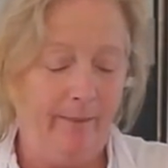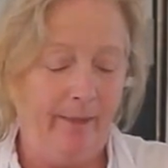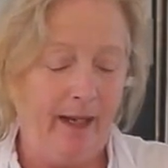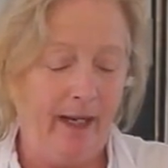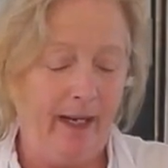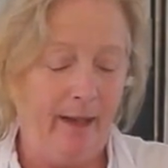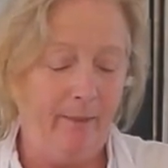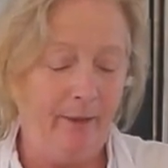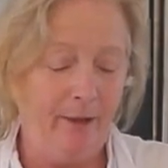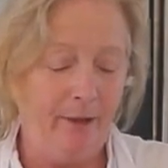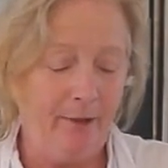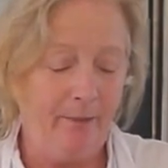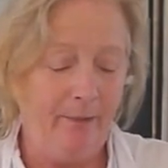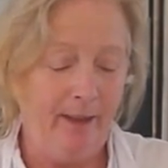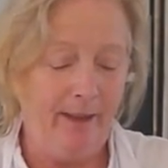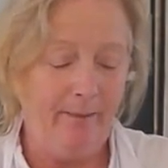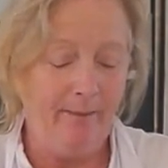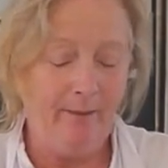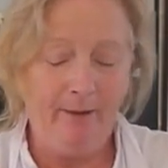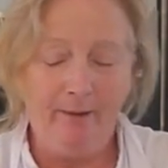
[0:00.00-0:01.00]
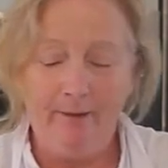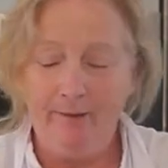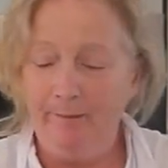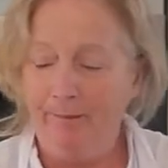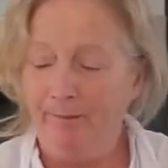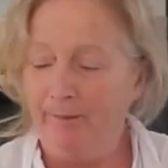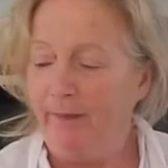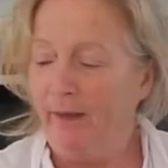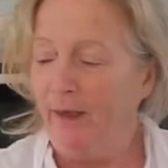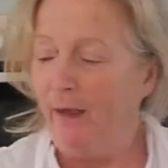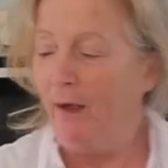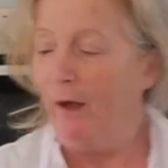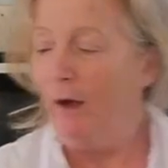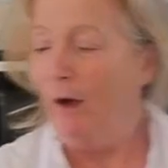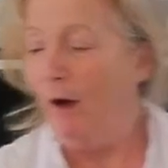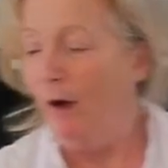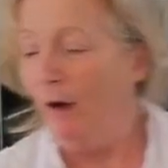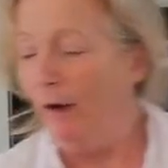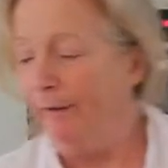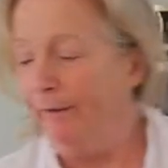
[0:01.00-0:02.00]
butter paper,
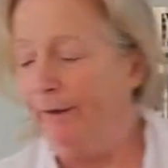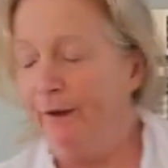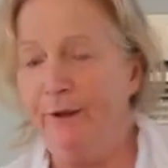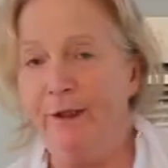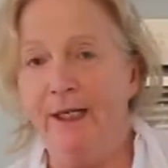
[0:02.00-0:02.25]
or if you